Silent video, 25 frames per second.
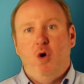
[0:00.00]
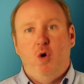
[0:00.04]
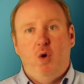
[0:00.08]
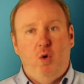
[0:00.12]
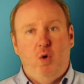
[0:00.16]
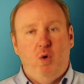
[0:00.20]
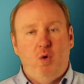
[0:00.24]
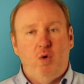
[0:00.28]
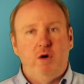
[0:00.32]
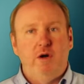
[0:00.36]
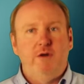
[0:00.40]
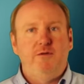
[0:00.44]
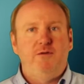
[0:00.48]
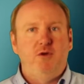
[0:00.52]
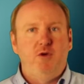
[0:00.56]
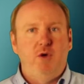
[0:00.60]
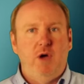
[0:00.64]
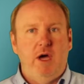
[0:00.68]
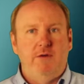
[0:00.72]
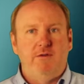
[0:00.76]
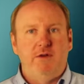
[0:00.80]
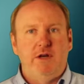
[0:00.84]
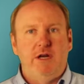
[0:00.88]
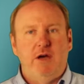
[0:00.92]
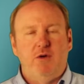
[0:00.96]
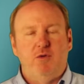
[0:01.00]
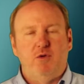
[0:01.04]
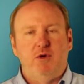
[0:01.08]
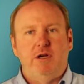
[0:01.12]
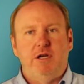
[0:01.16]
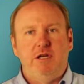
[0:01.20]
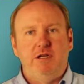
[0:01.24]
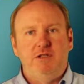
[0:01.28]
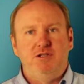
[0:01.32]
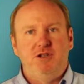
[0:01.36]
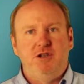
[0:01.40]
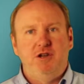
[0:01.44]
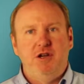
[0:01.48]
Or if you have a network
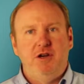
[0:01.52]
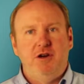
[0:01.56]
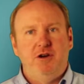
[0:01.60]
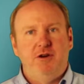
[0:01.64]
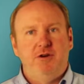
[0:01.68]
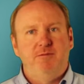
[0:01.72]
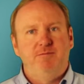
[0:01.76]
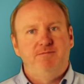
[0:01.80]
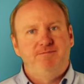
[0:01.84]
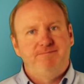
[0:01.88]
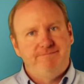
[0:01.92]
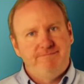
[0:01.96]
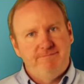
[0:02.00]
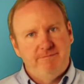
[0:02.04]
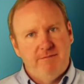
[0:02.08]
engineer,